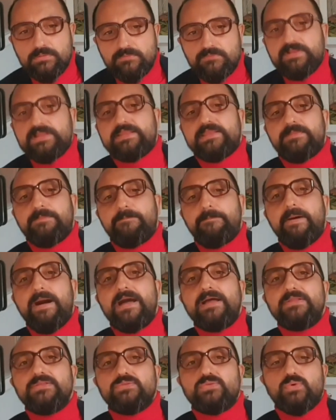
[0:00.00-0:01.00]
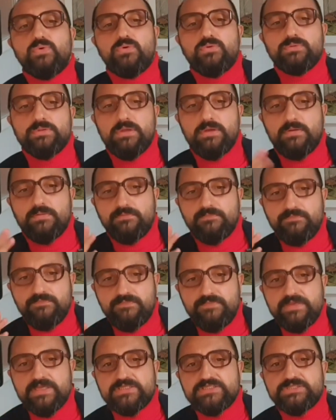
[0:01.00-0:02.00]
will depend on
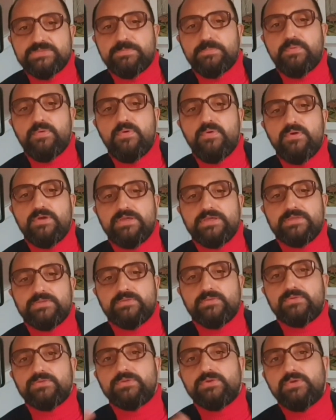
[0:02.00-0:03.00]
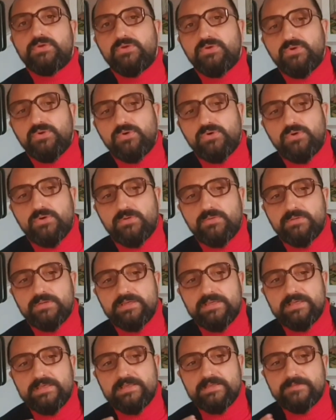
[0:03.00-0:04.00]
which point on the curve
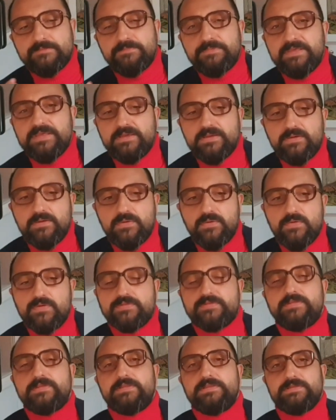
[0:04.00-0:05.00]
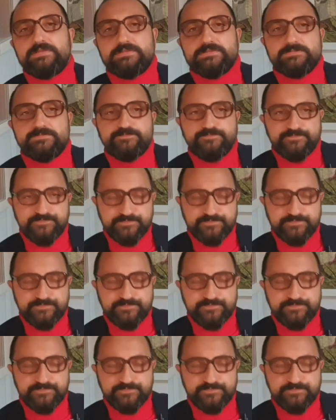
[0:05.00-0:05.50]
is being considered.